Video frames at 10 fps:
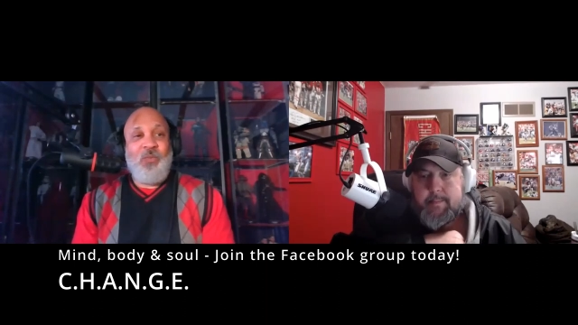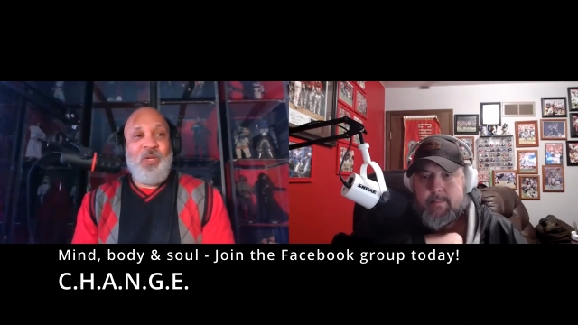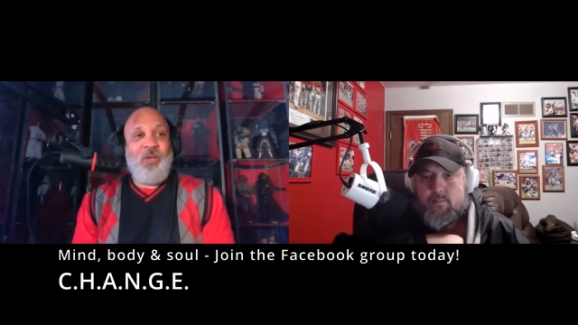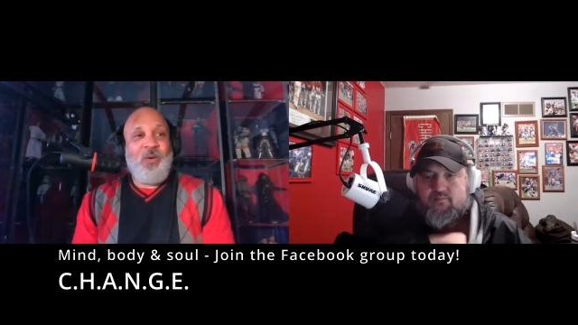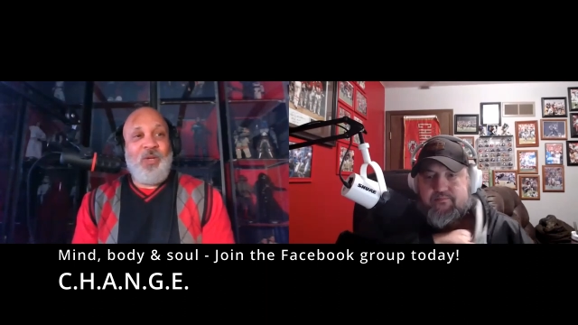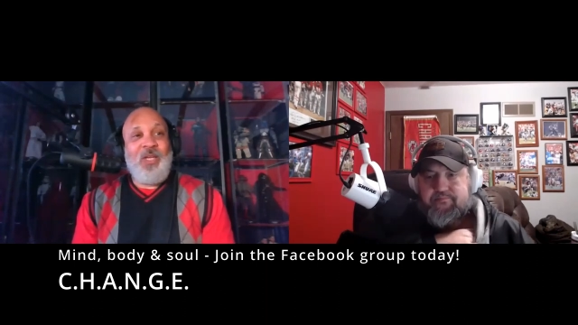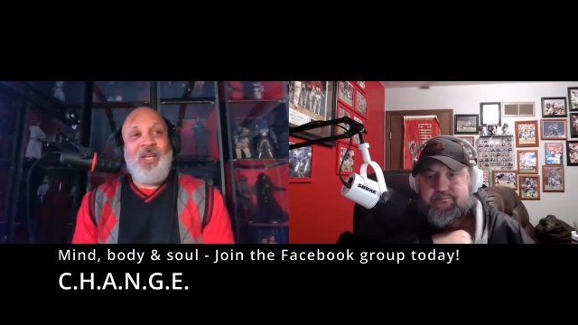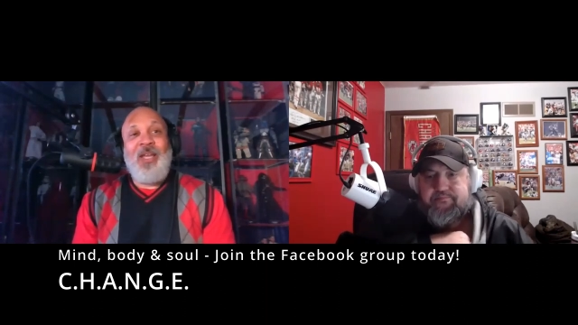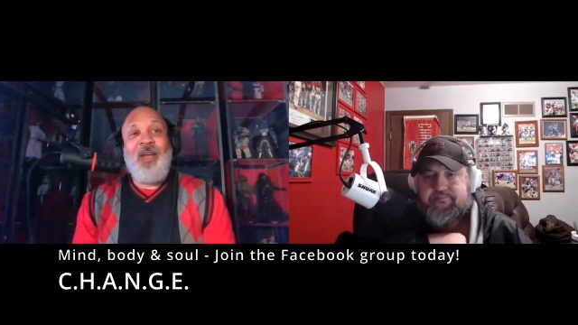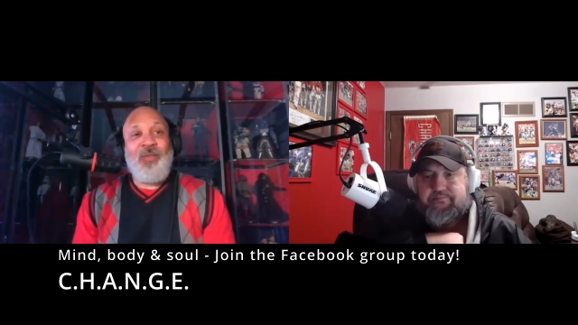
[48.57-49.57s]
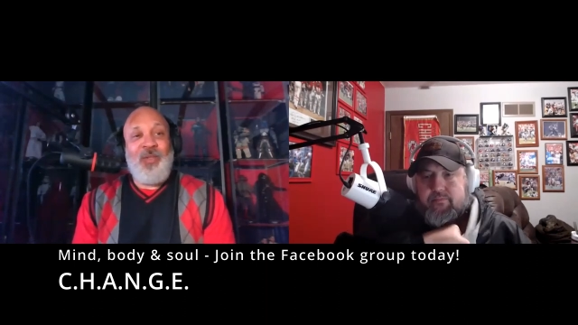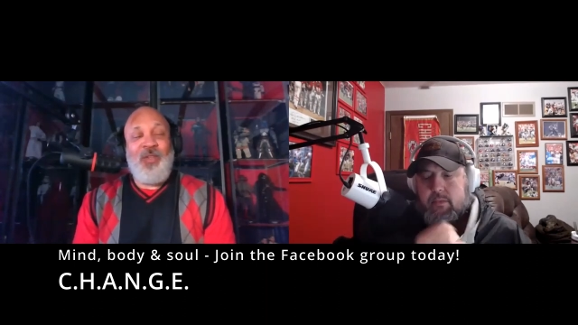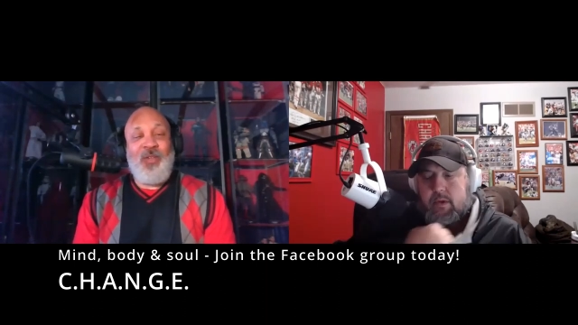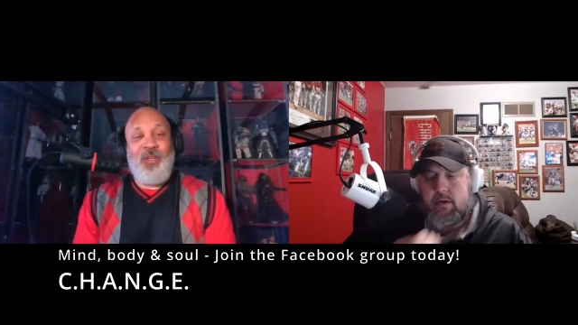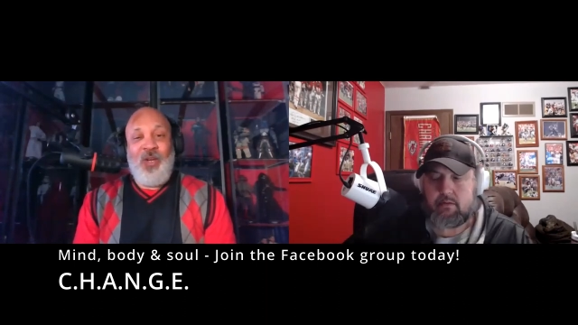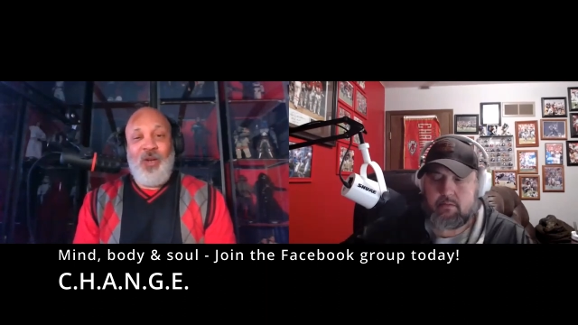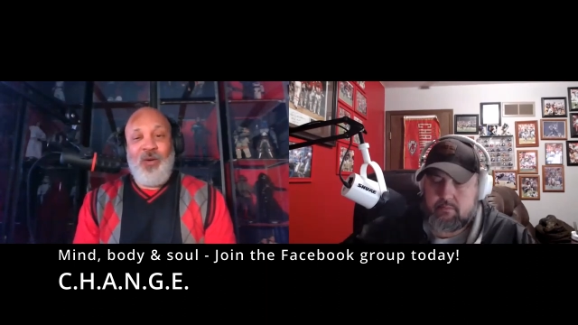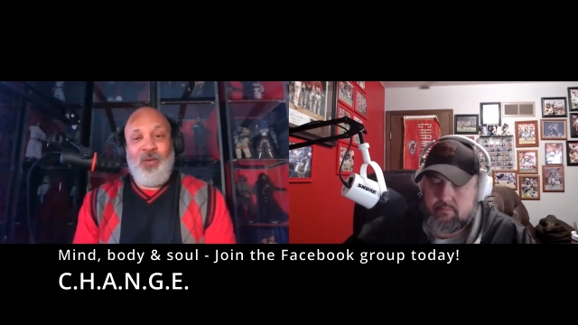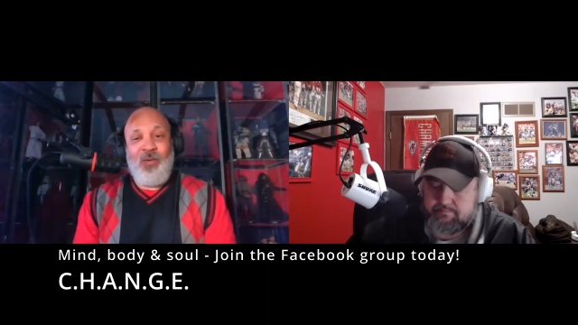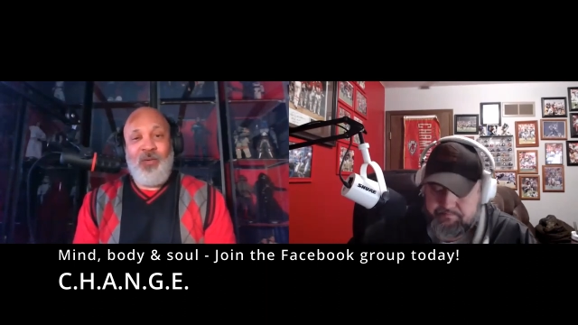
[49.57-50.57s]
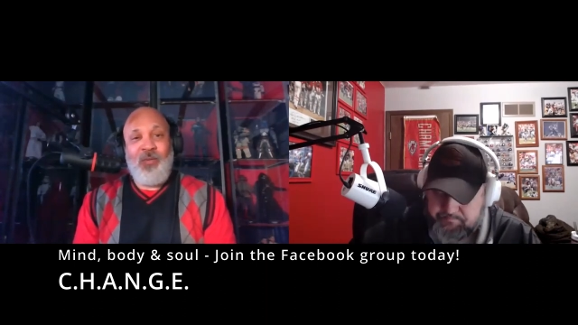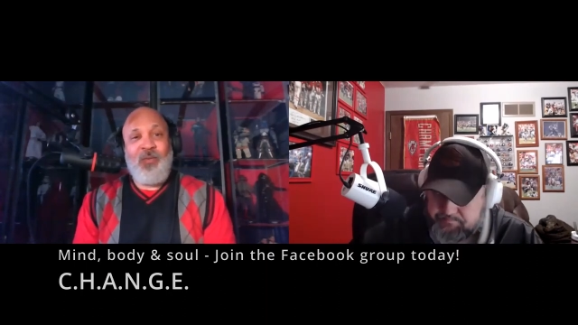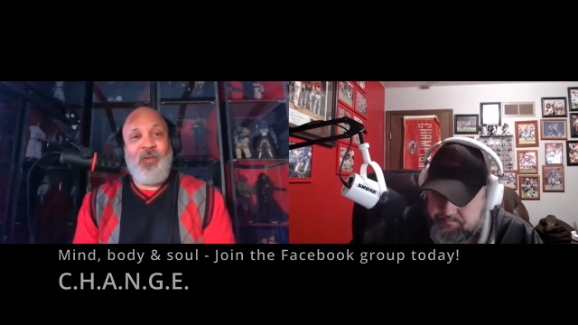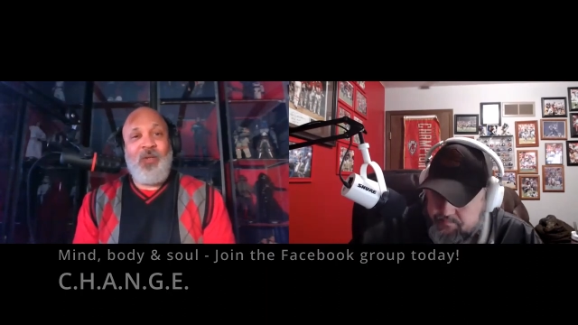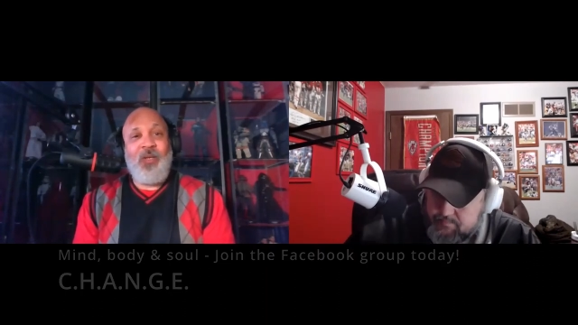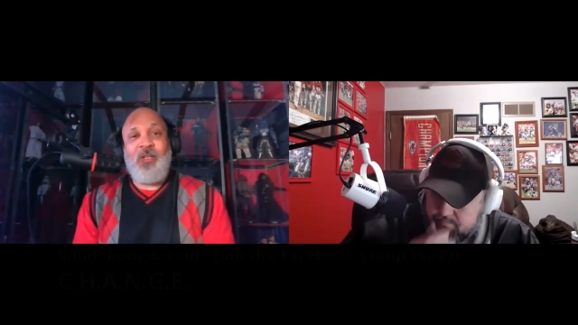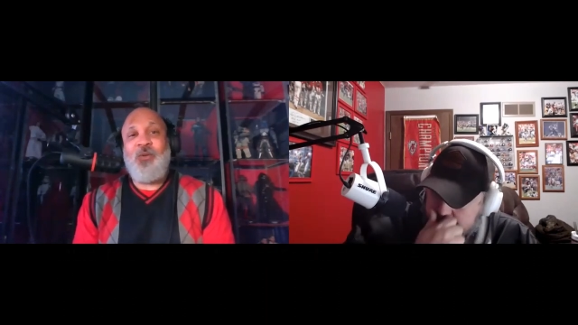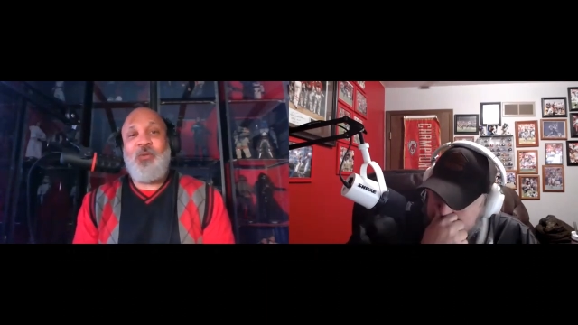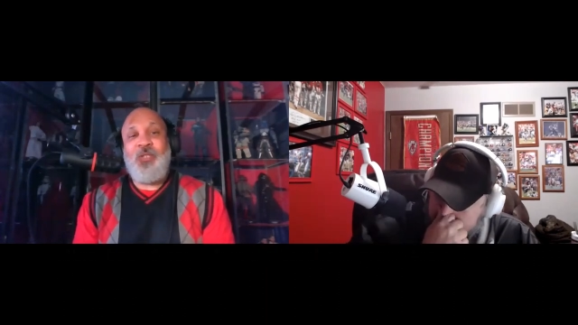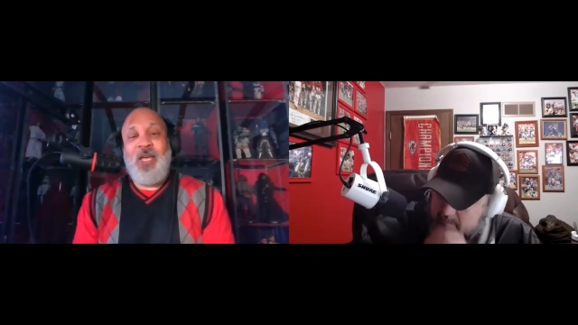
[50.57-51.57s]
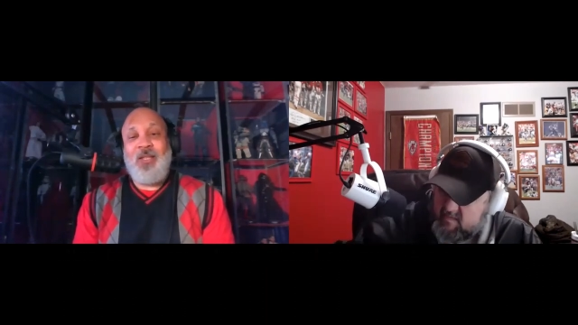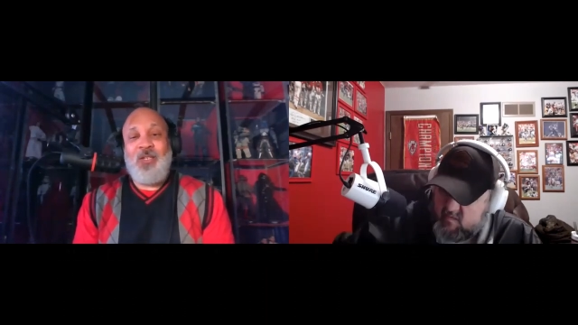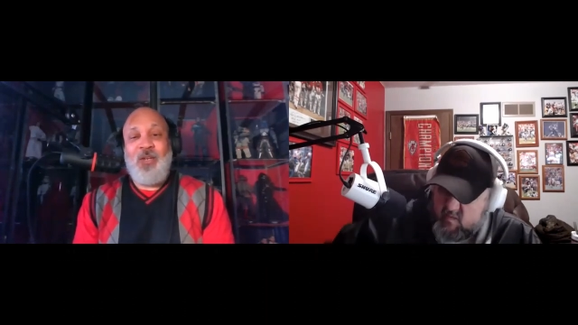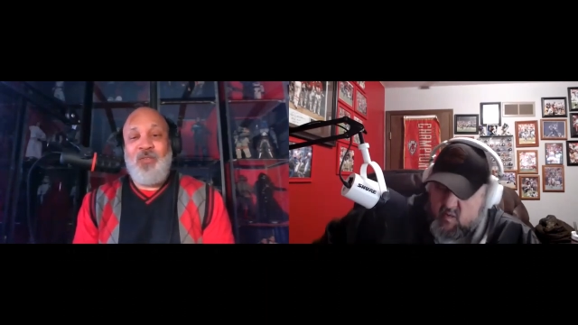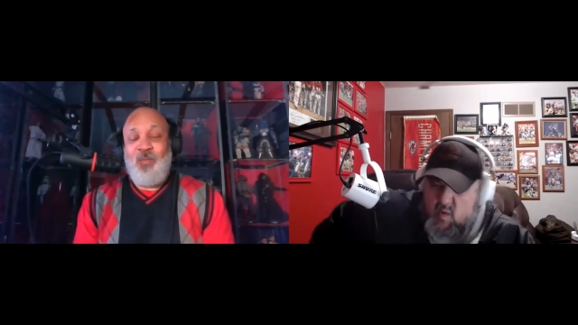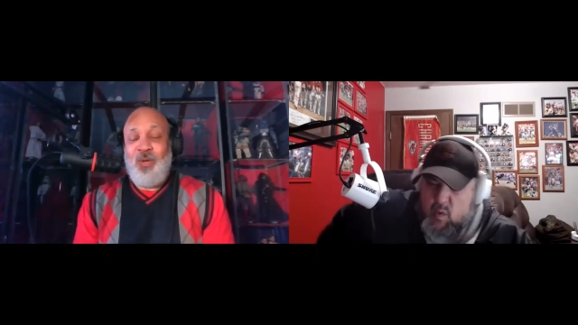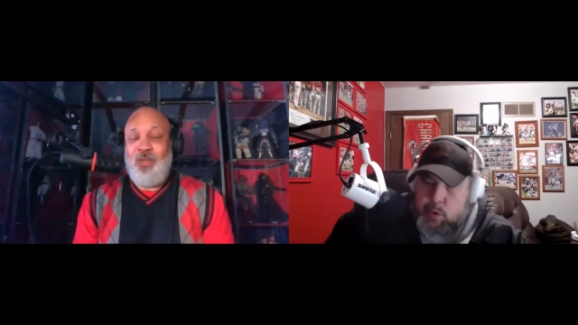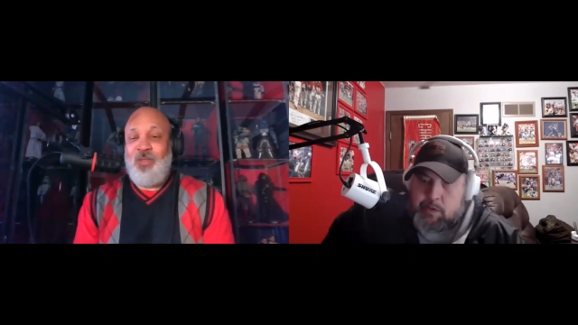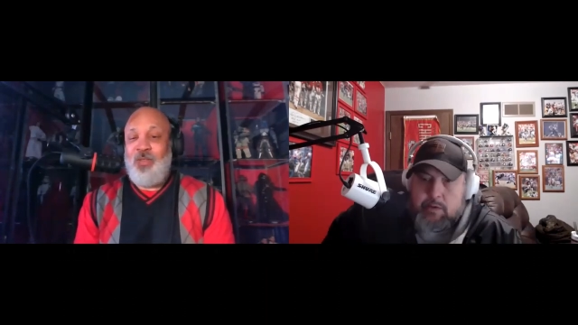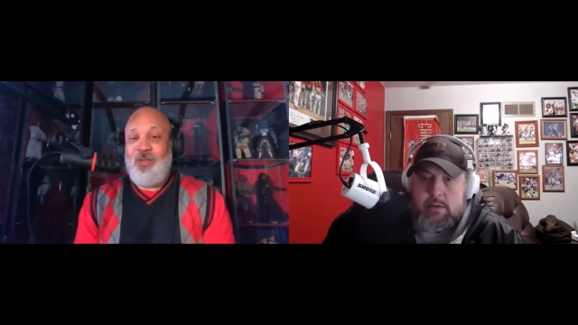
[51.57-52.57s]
Speaker 1: We are getting healthy this year a new challenge every month.